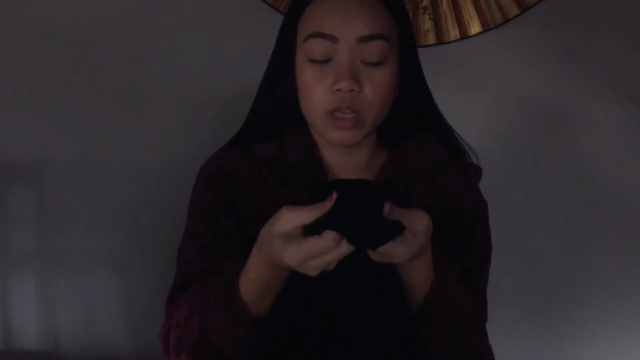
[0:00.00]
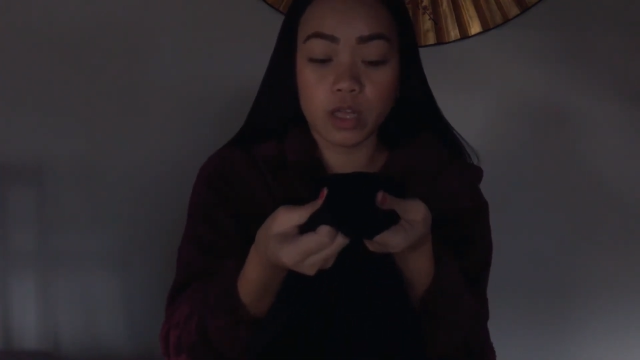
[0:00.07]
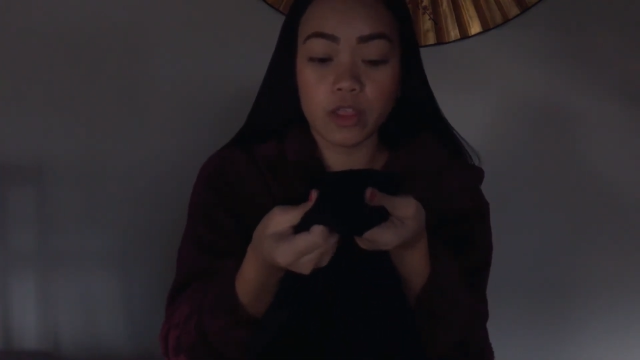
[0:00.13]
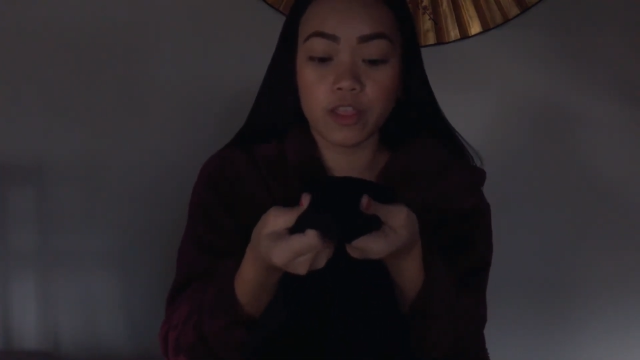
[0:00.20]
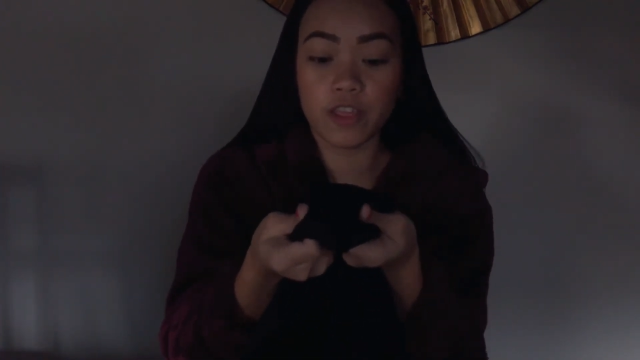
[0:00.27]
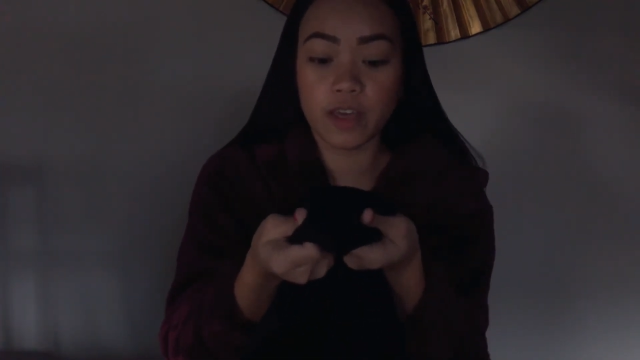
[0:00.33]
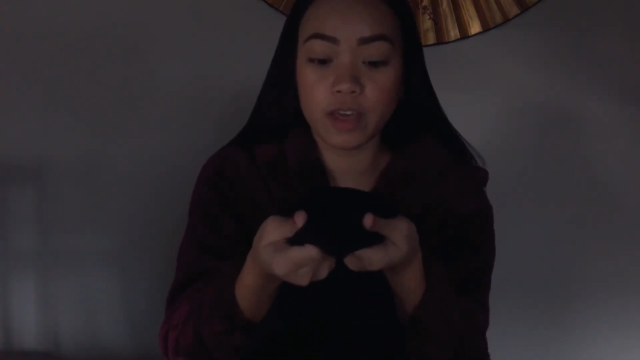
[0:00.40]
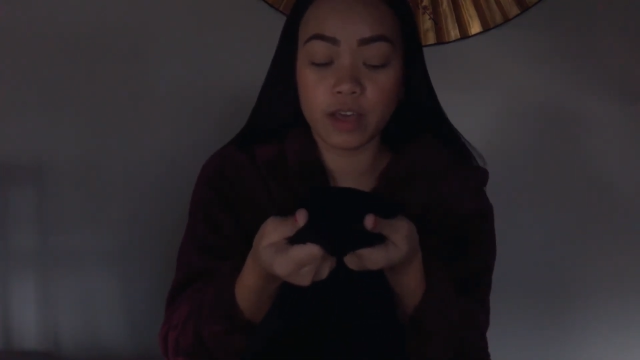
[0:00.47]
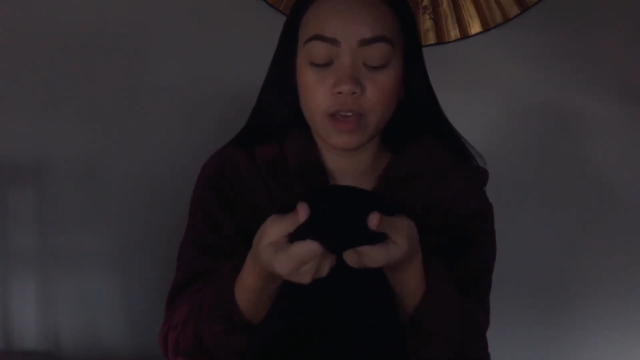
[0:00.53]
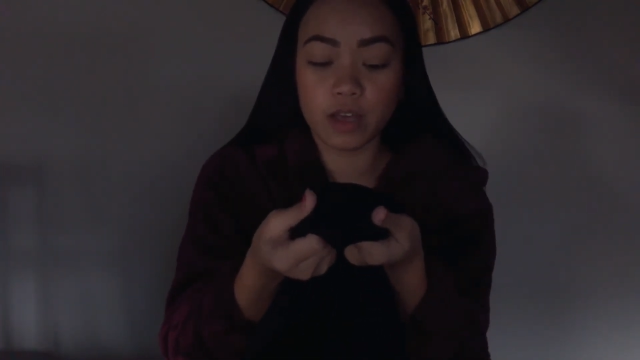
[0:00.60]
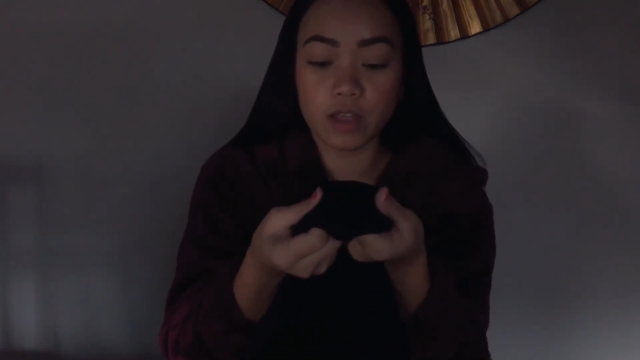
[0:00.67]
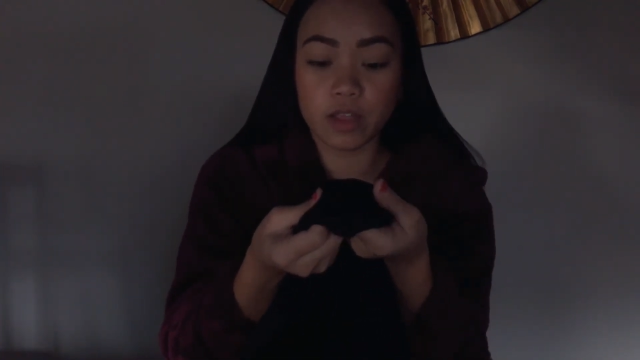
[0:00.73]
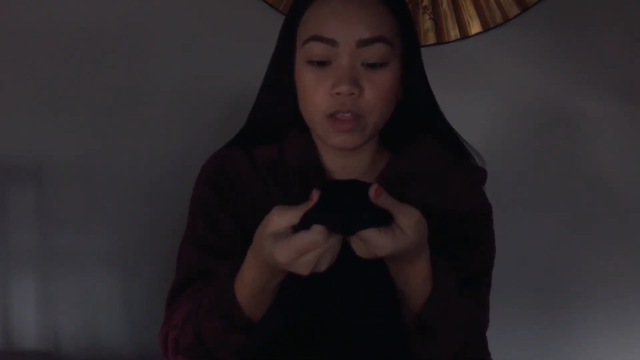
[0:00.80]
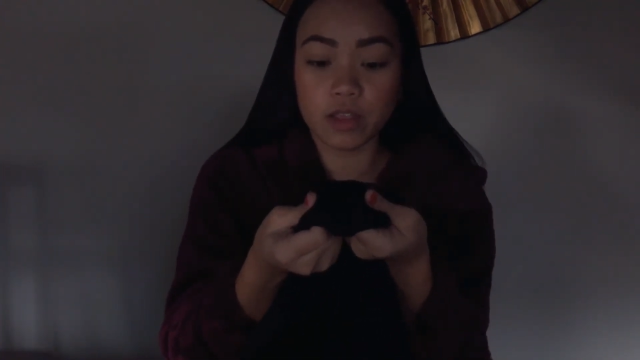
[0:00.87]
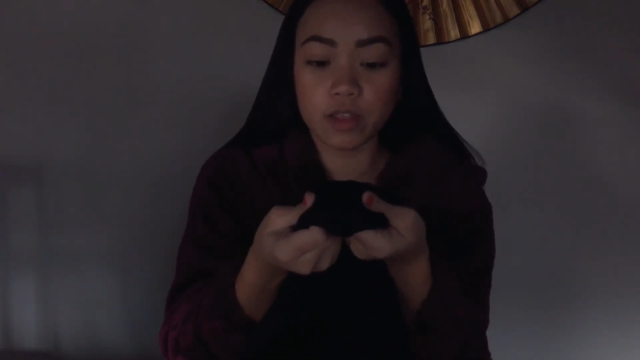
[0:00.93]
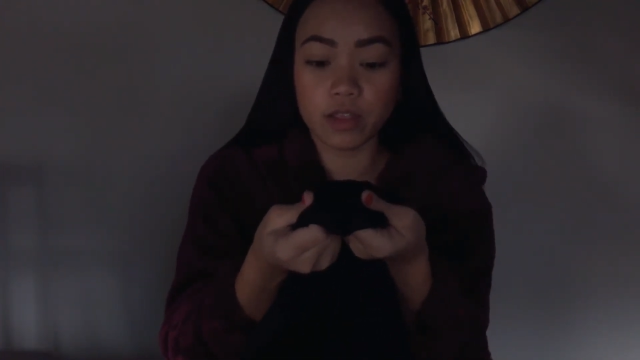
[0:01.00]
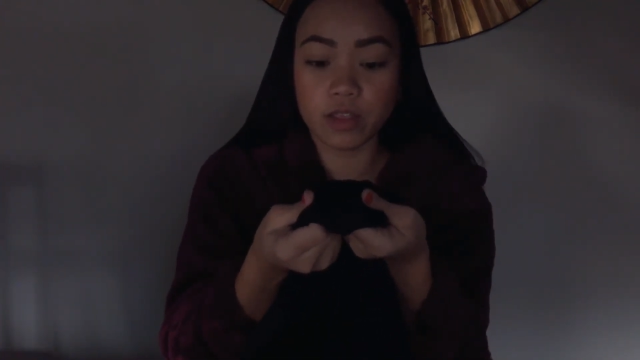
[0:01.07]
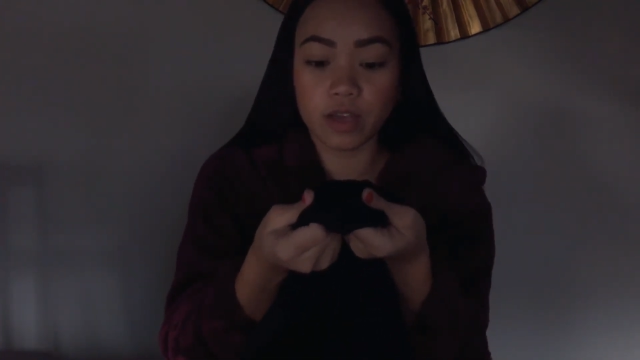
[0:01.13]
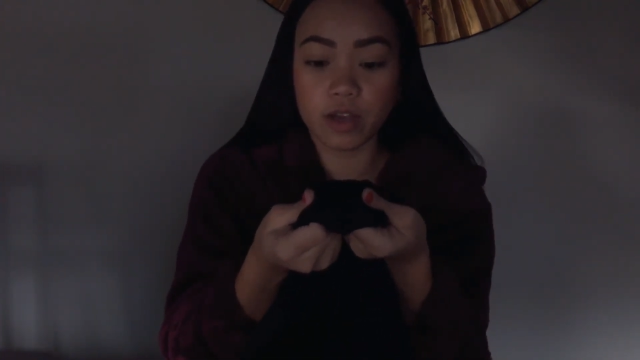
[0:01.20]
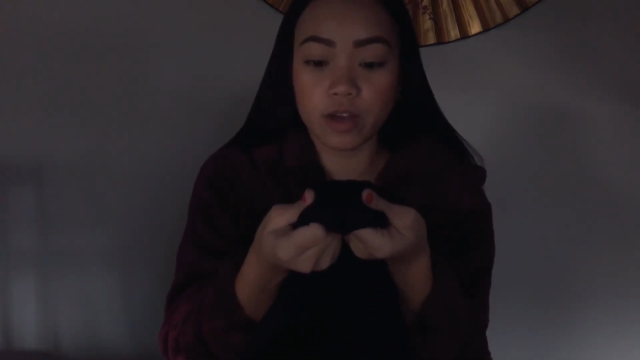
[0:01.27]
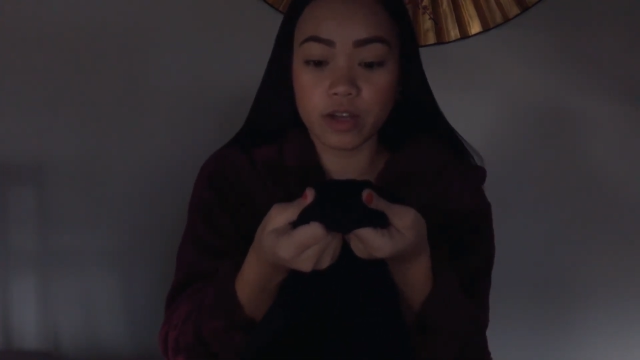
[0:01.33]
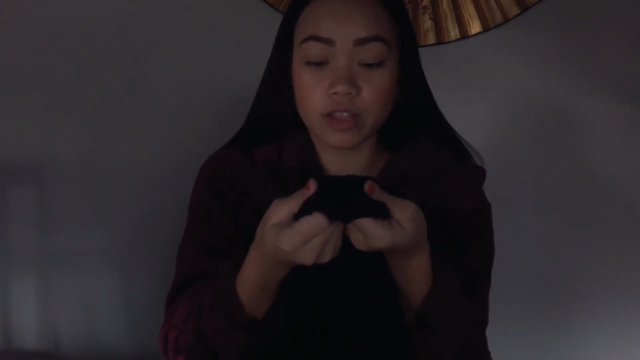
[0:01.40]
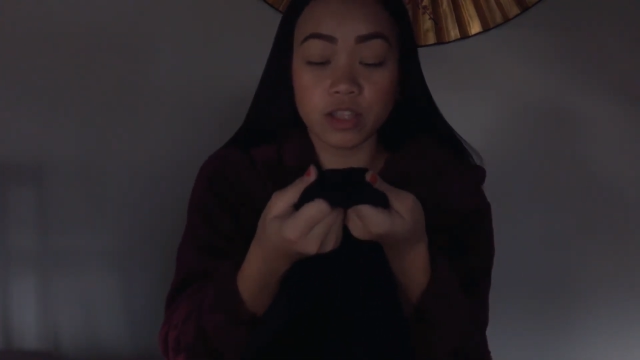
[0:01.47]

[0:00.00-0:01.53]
the the